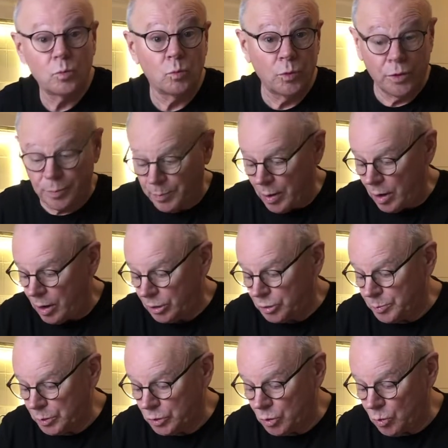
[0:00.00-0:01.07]
with the
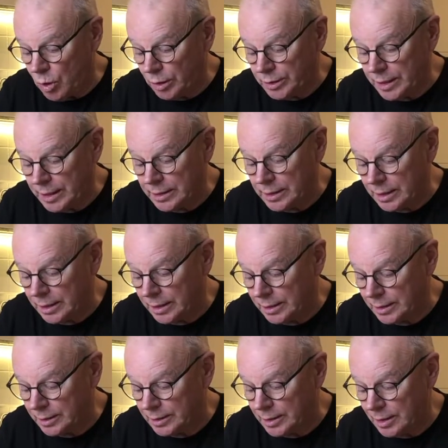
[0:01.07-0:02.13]
parchment quite easily.
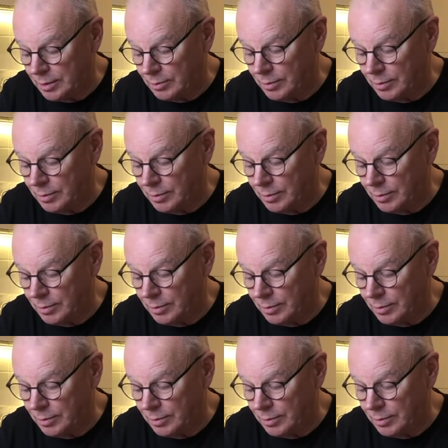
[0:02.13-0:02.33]
So